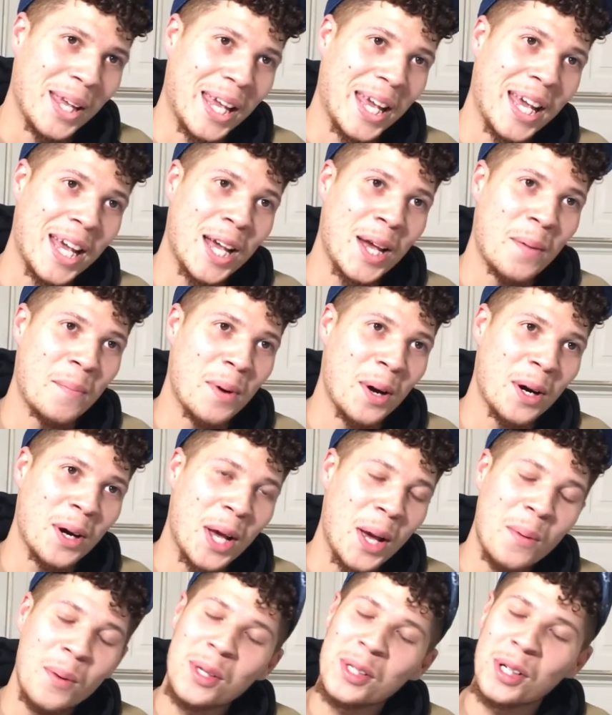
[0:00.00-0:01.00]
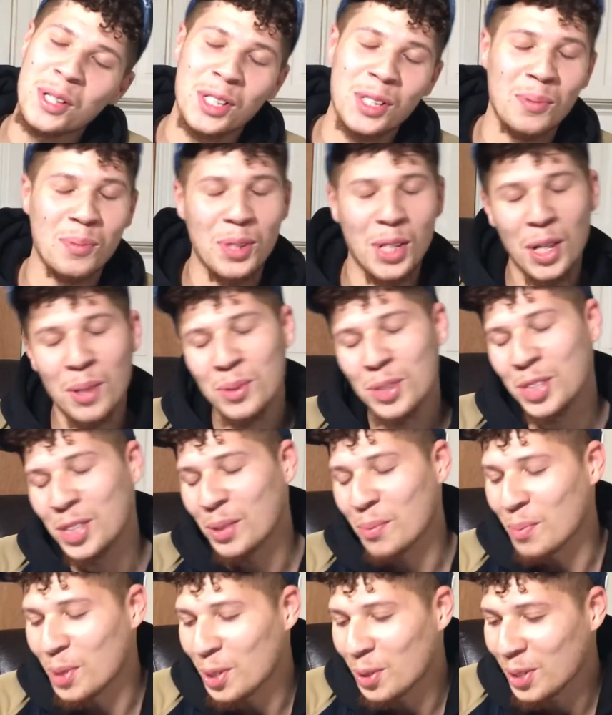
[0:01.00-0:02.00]
Yeah, bro. It was on some dumb
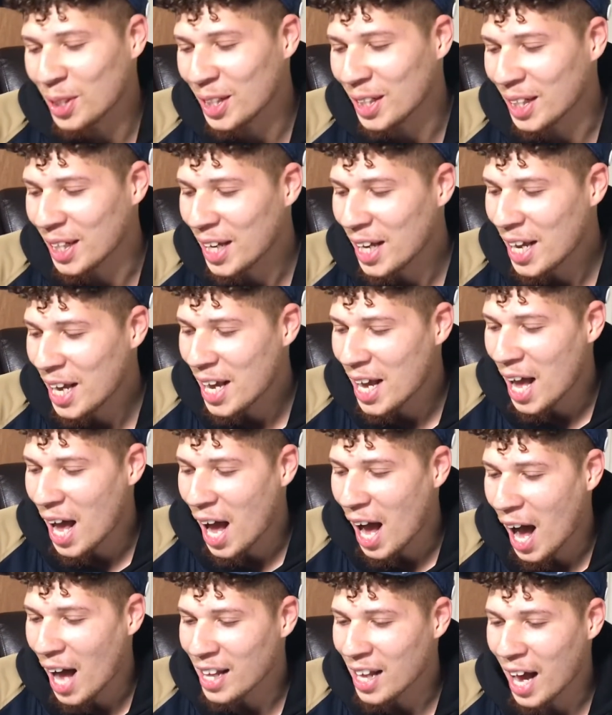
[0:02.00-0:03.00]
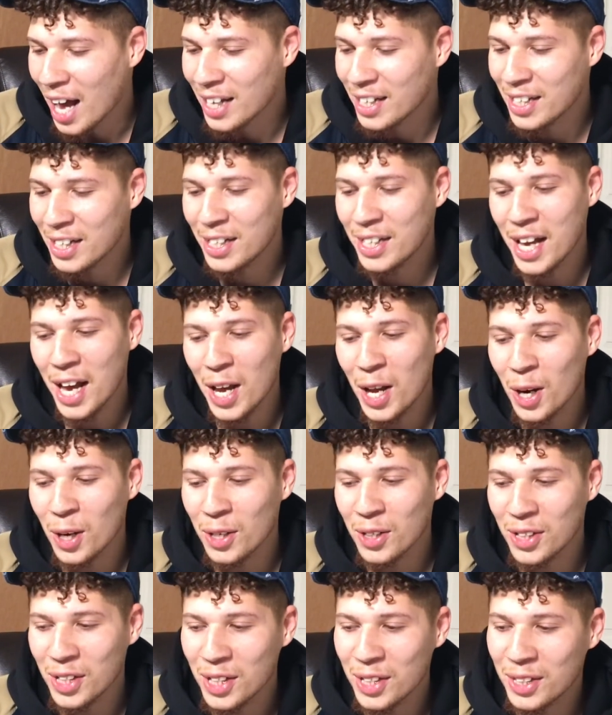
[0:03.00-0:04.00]
shit, bro. Like, I did the
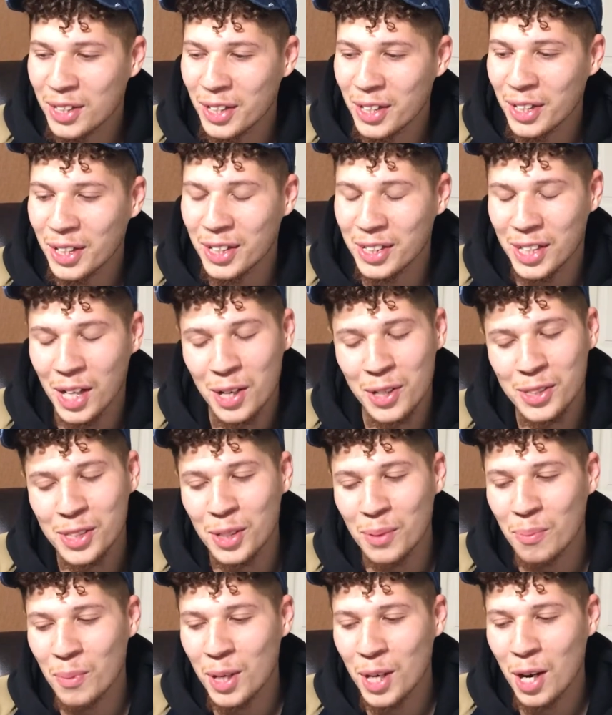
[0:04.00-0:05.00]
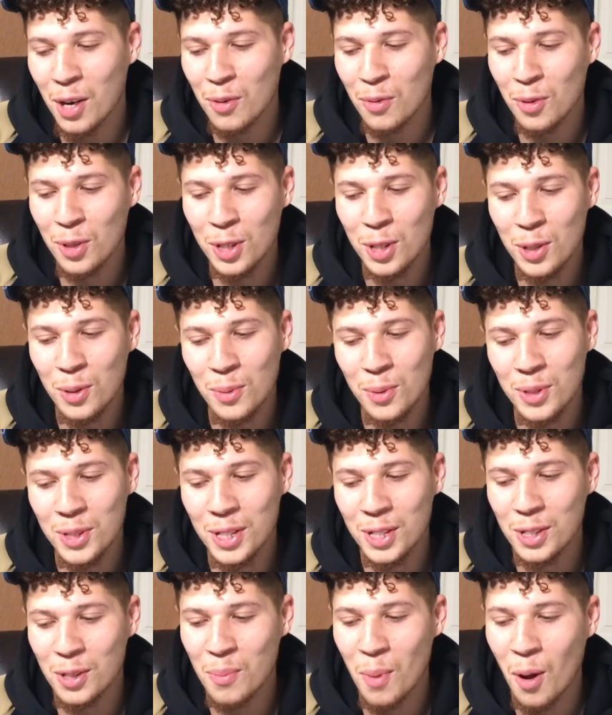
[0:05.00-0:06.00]
ARD thing because I was like, man, I really don't want
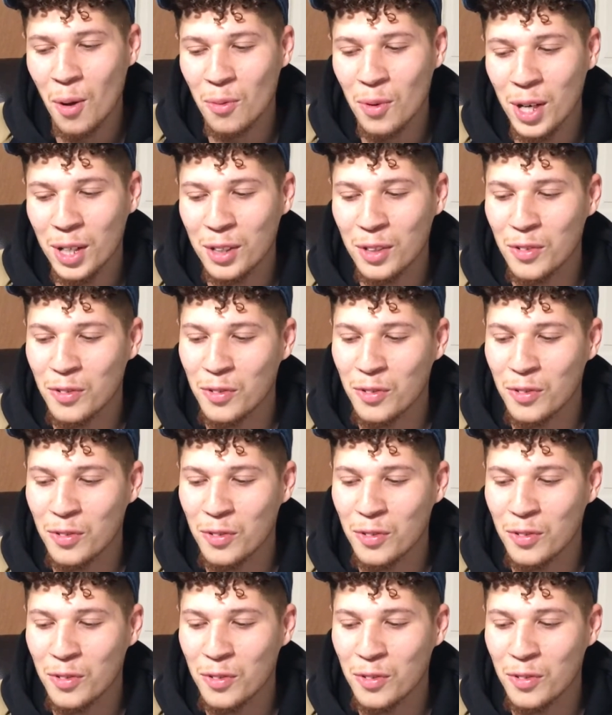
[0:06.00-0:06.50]
nothing on my record.